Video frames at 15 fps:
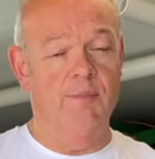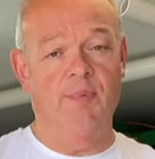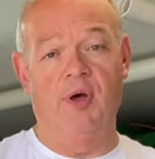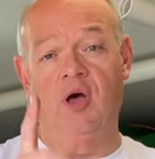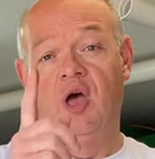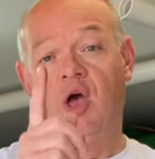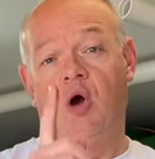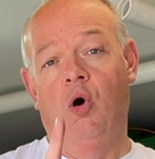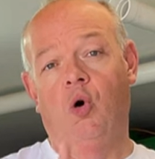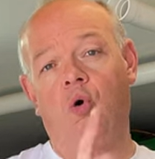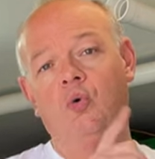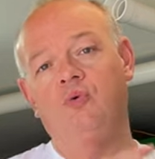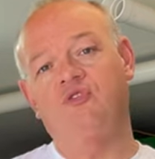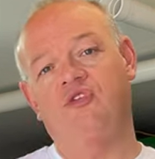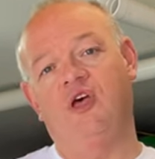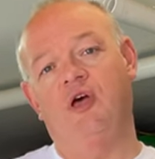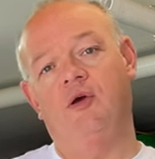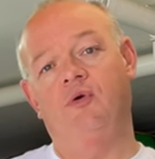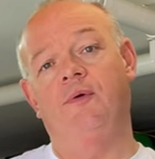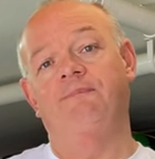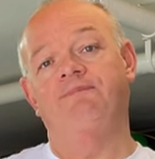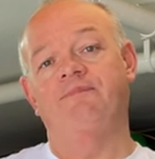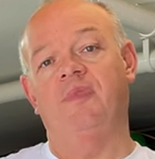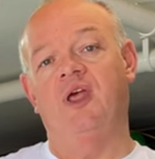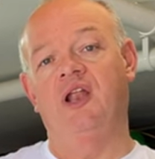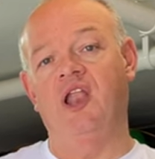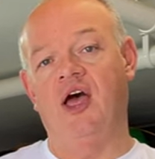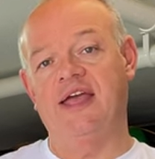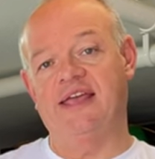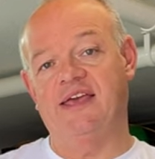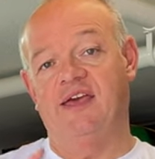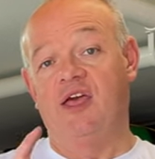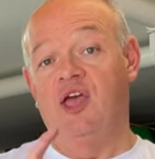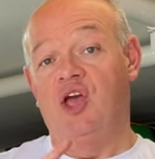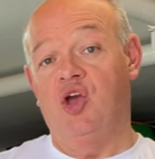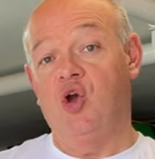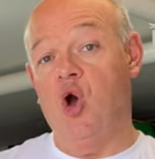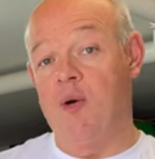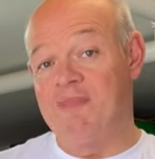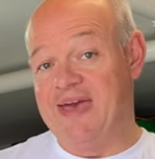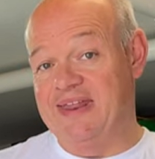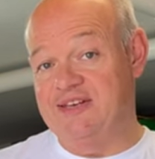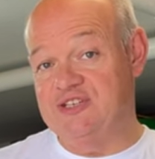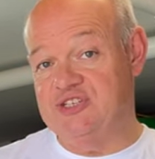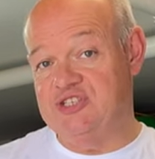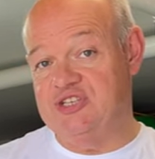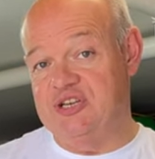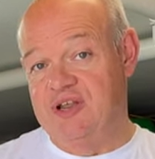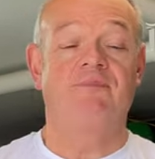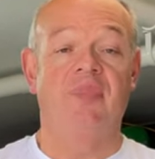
but also like, comment.